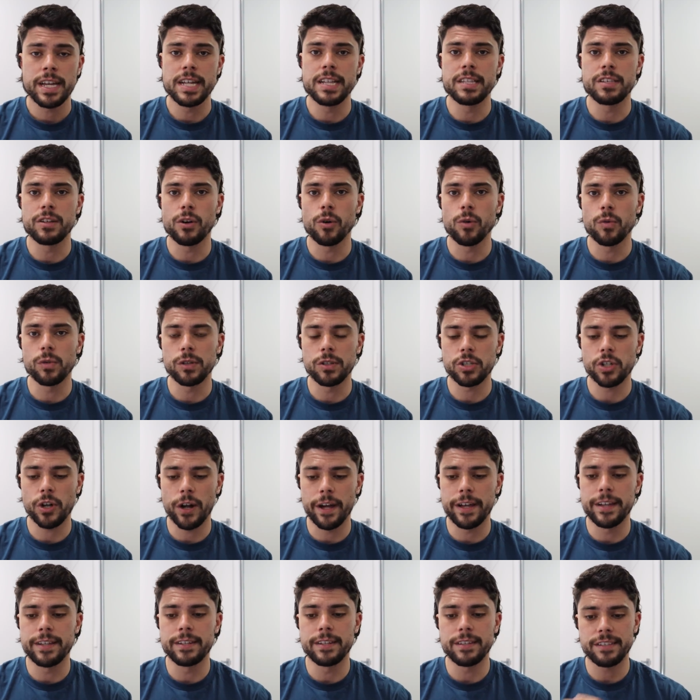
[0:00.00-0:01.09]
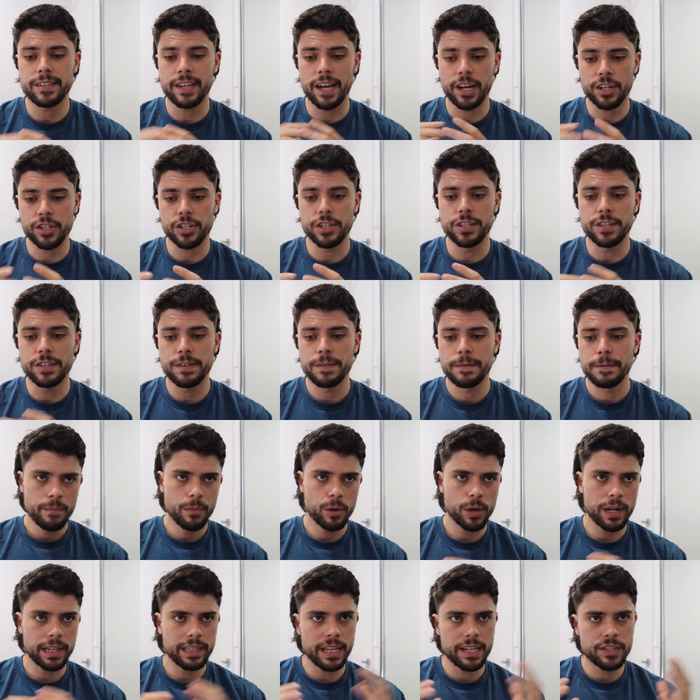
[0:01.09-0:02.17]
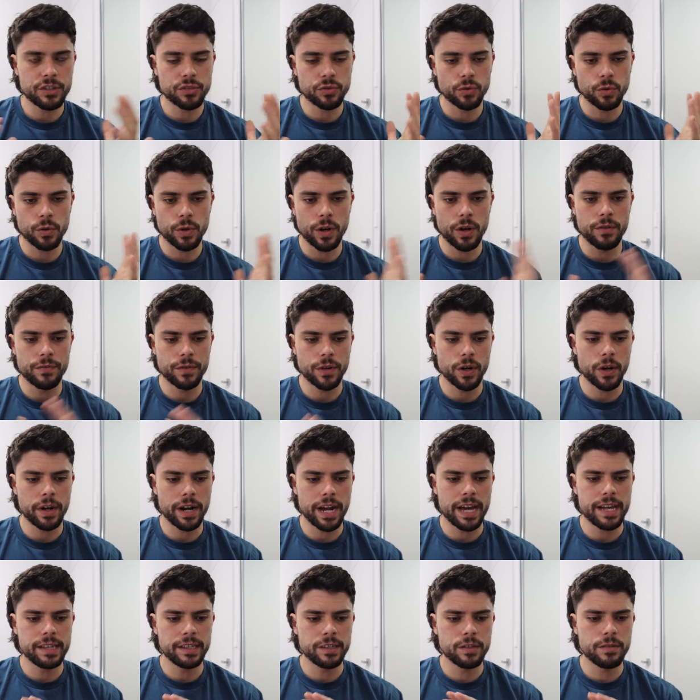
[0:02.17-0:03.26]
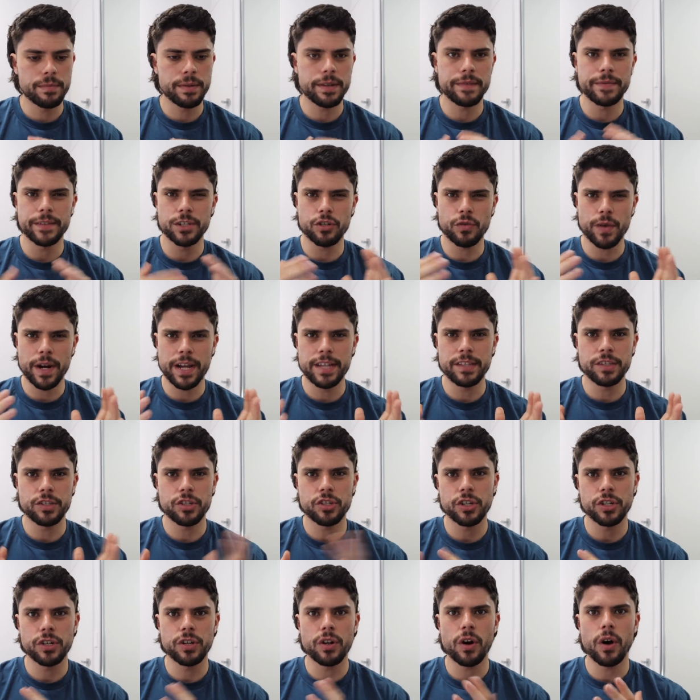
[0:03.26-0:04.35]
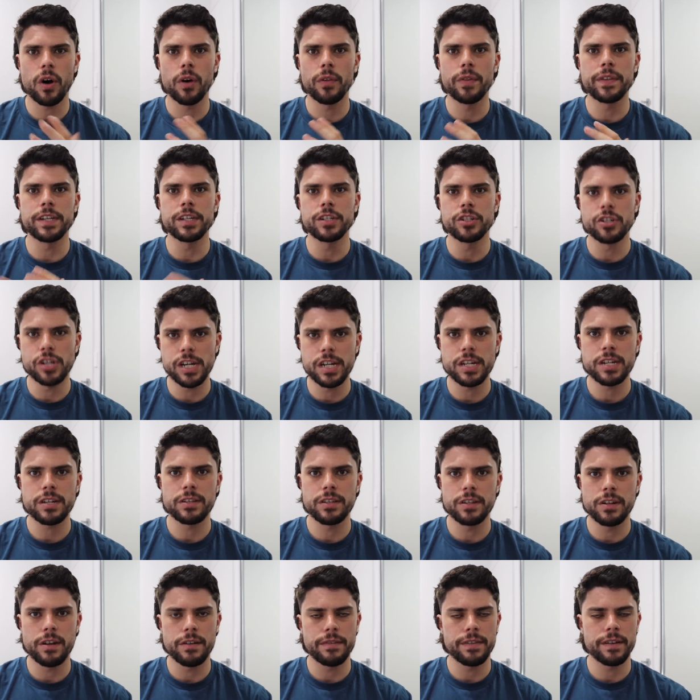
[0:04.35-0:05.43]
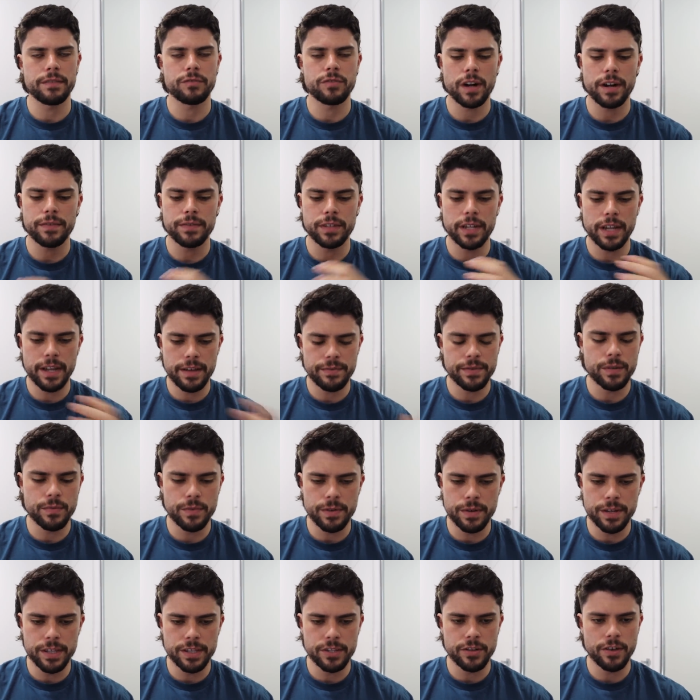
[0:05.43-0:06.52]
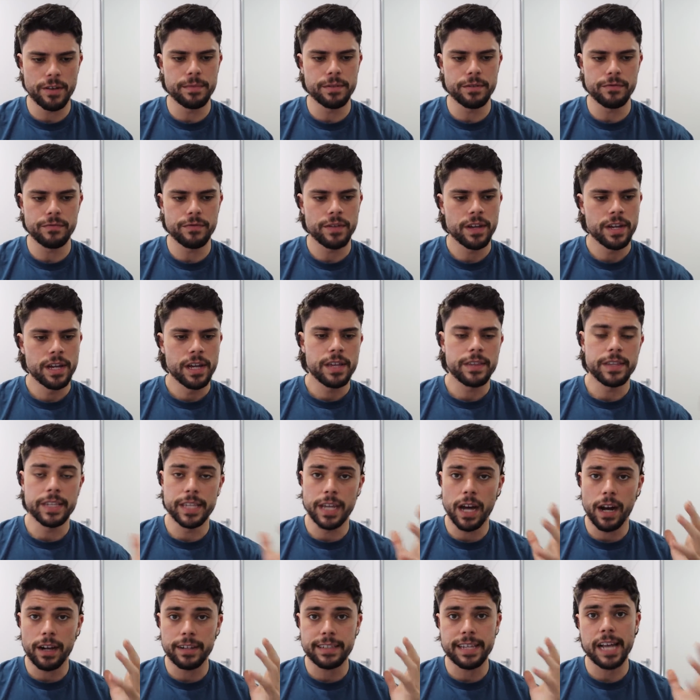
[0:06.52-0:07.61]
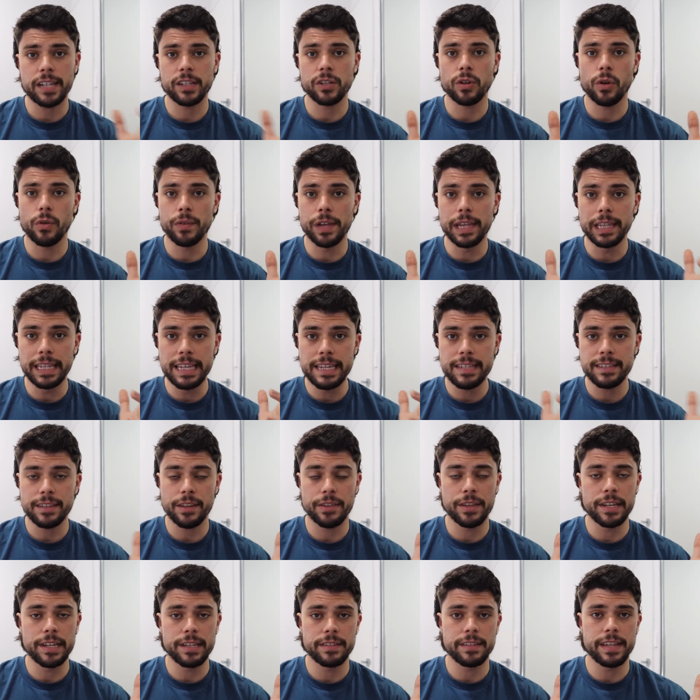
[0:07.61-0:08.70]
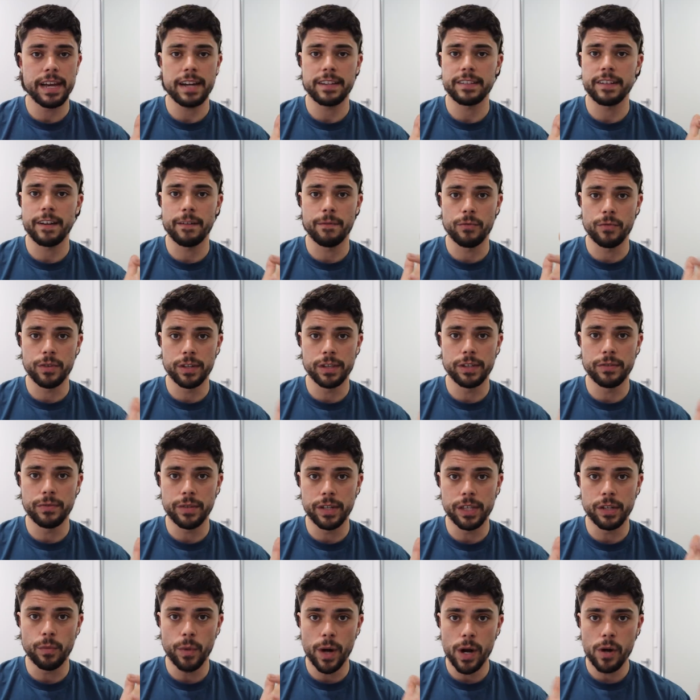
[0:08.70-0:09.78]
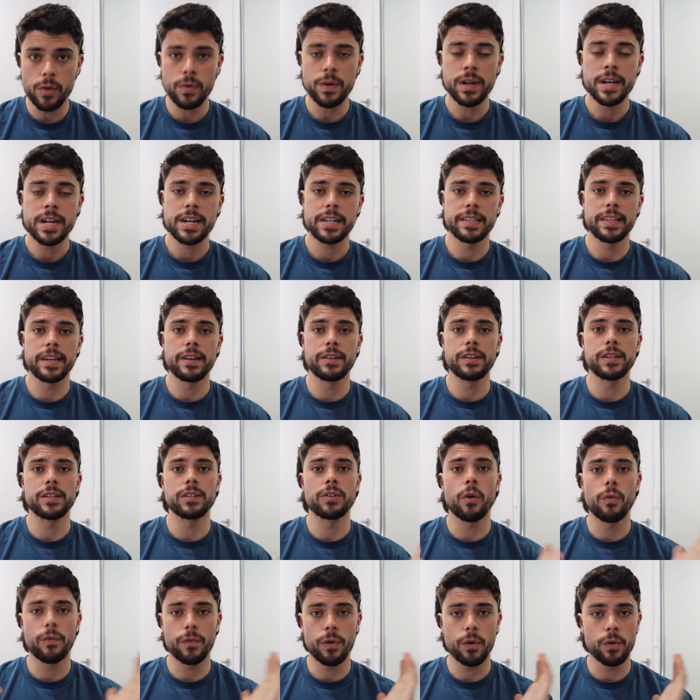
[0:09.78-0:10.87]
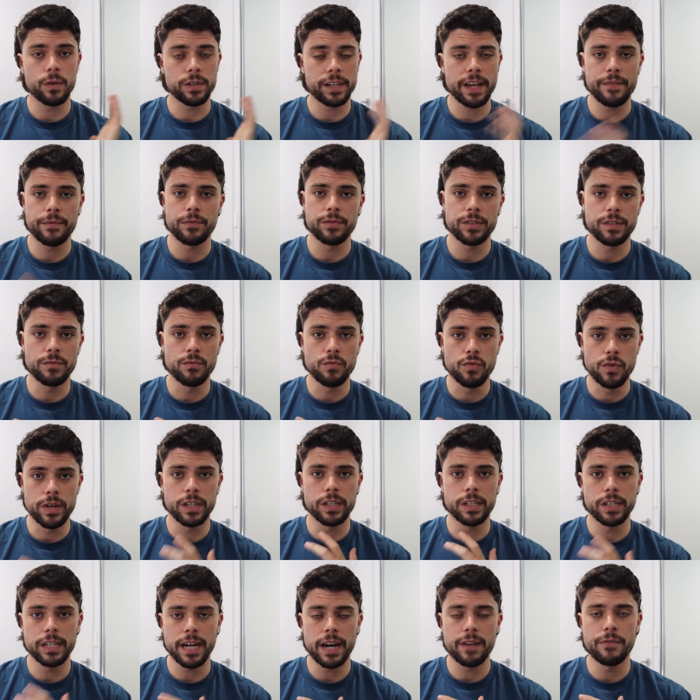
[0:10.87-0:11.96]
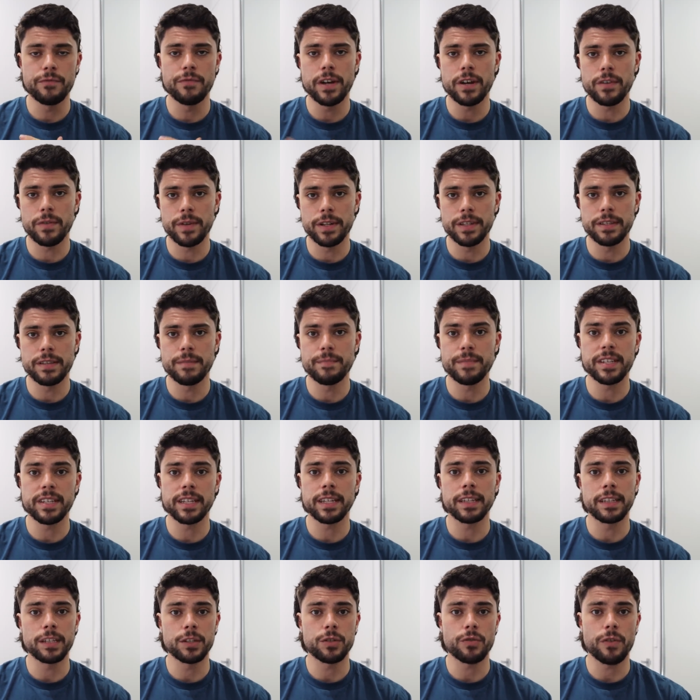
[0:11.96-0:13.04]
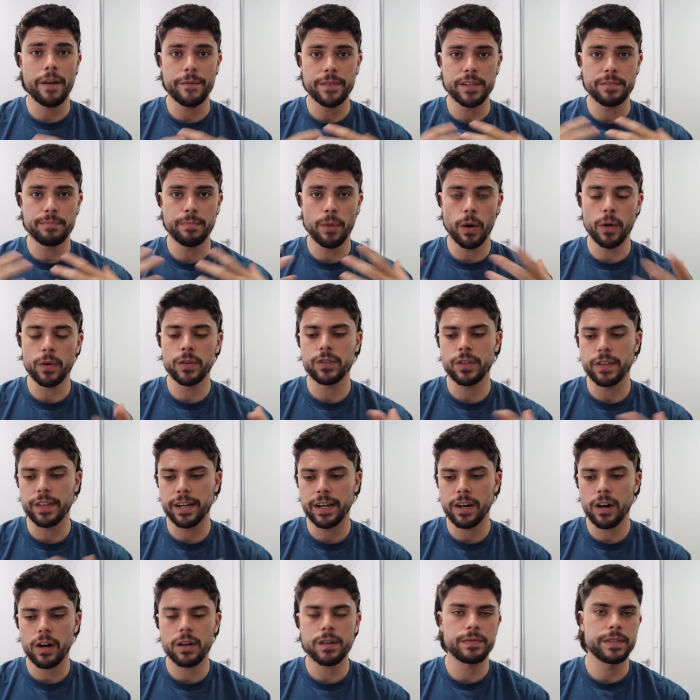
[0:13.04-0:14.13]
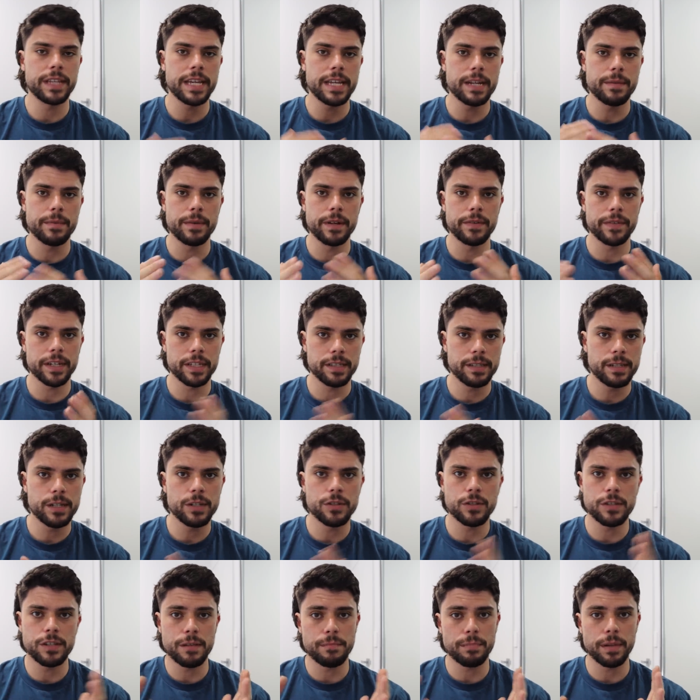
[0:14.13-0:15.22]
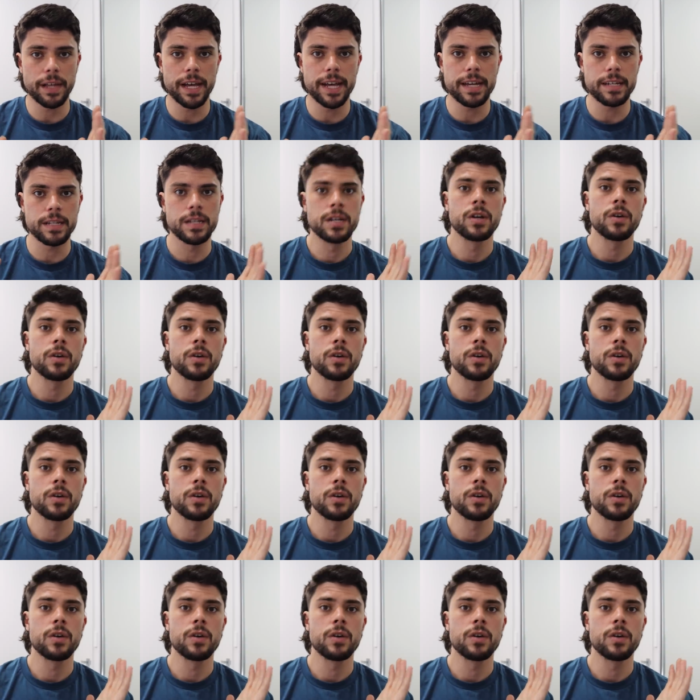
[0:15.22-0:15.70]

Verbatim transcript: into all Australian discussions. Port Adelaide sort of got a little bit of a transition on the agenda. You know, they've drafted heavy in terms of the young talent on their list. I think it stacks up really, really well. And they, of course, have some really gun veterans, in particular Travis Boak. So they kind of need a bit of a contingency plan.